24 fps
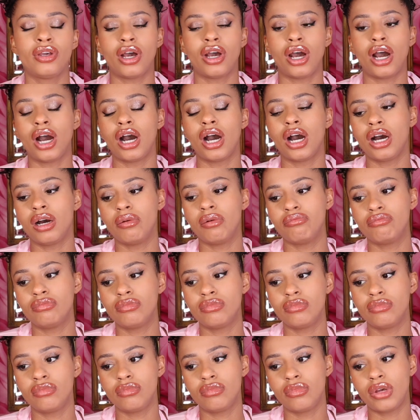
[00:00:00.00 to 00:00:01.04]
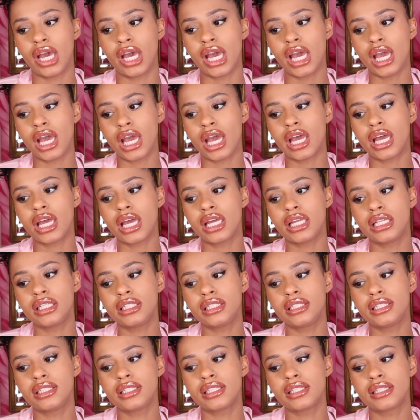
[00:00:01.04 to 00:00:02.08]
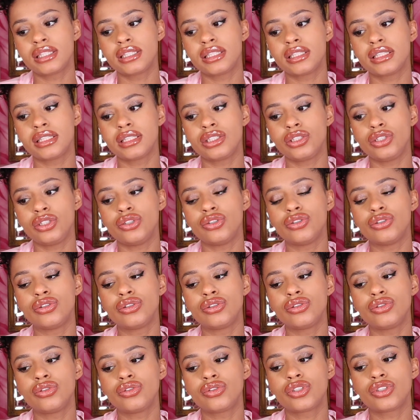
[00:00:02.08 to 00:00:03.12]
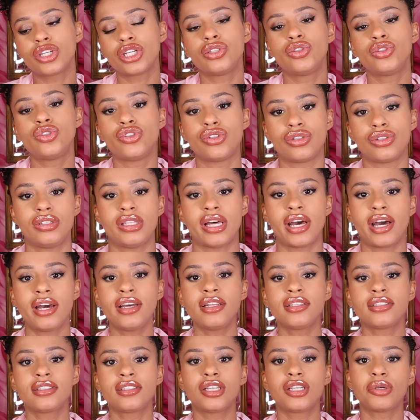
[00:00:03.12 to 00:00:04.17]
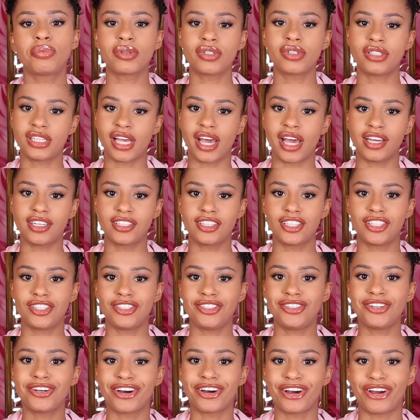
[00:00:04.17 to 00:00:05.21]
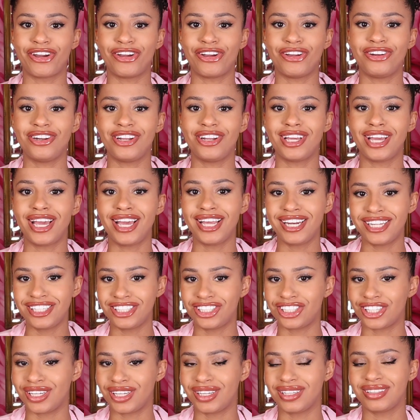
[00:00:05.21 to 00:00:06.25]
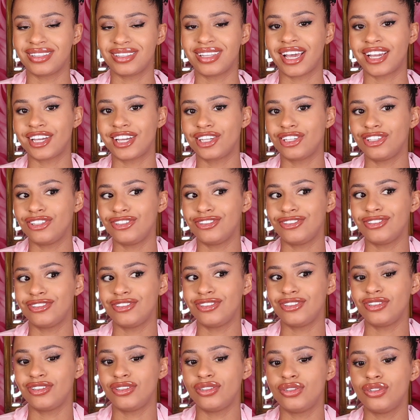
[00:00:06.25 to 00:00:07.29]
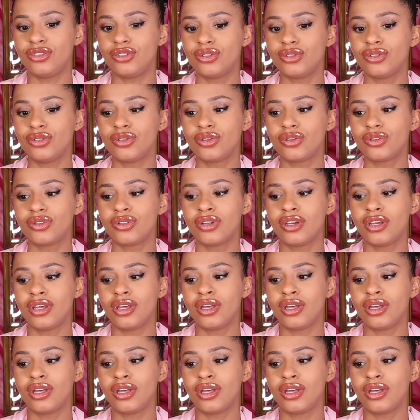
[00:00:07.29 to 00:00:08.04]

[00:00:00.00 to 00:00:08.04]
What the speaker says: am. And you can do that to protect your own energy. Like, you